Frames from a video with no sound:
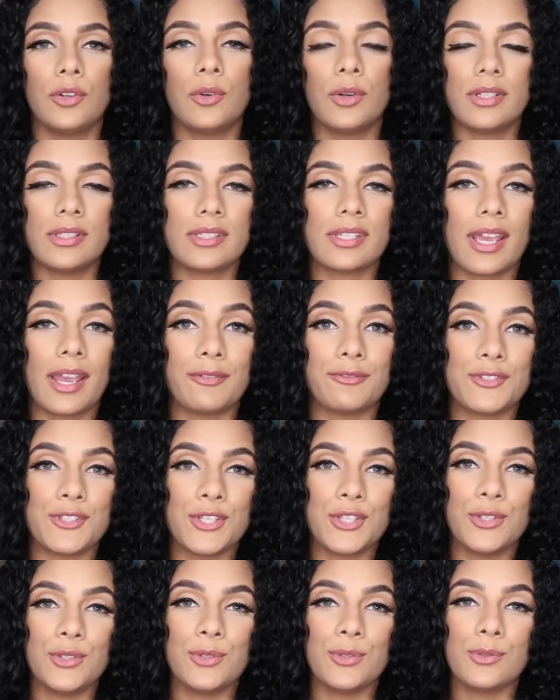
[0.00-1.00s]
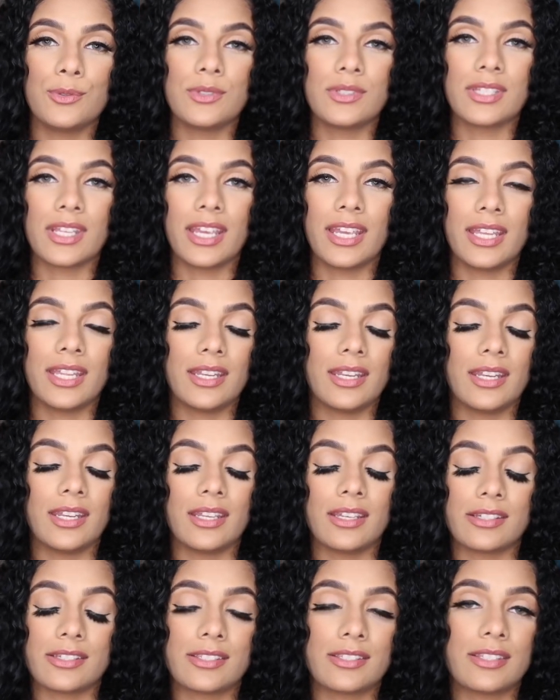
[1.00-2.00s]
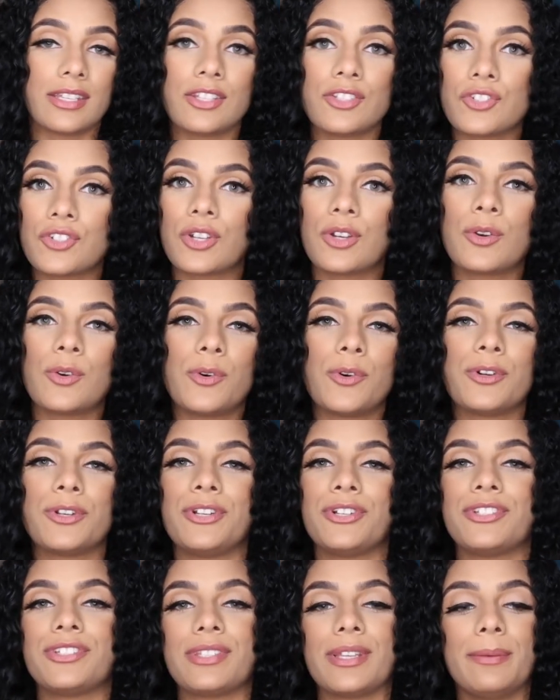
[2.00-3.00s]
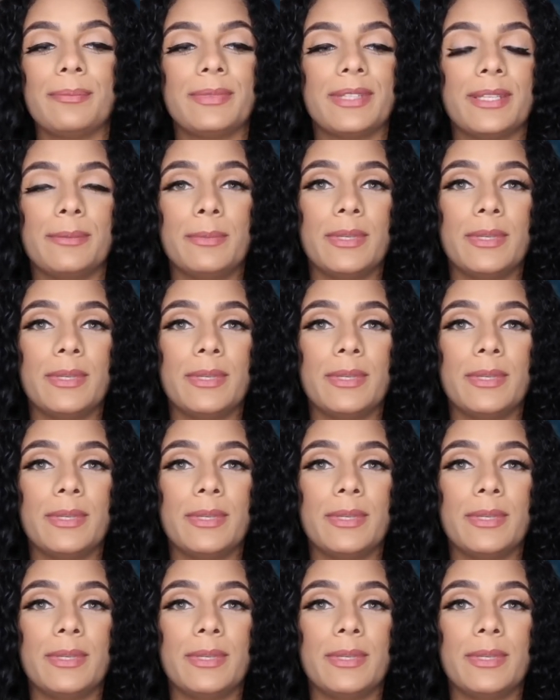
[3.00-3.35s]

going to have to use an extension cord or something